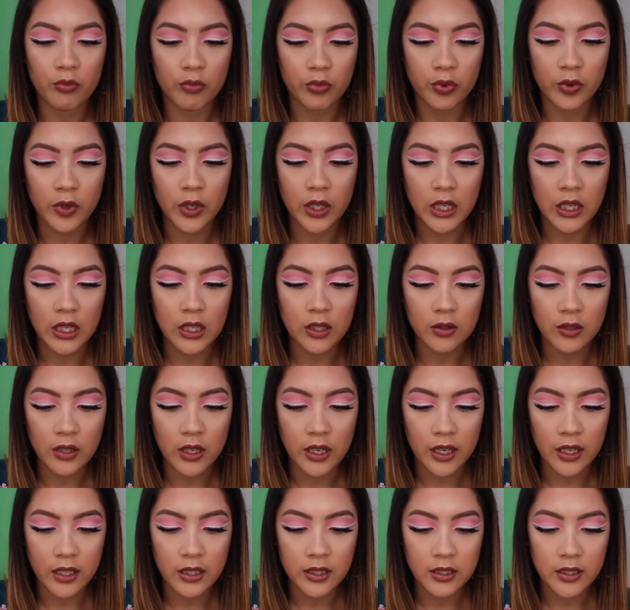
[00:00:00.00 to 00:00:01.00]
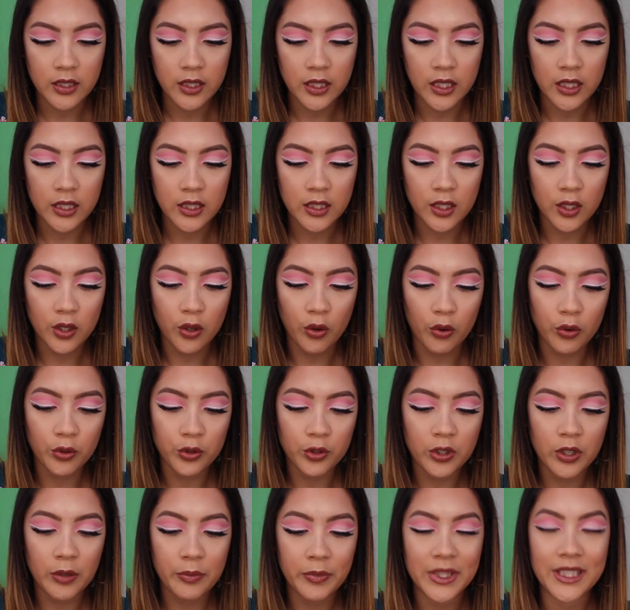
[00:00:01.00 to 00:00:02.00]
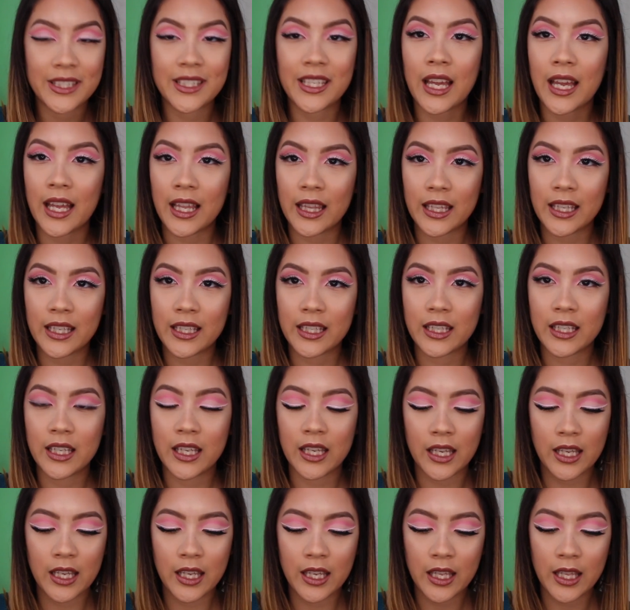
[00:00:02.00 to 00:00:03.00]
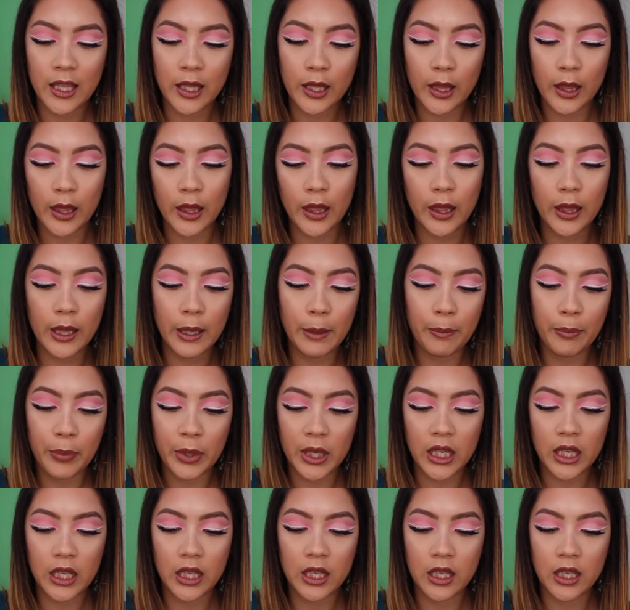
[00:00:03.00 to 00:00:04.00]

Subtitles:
pretty, you guys. It's an ultra metallic lip.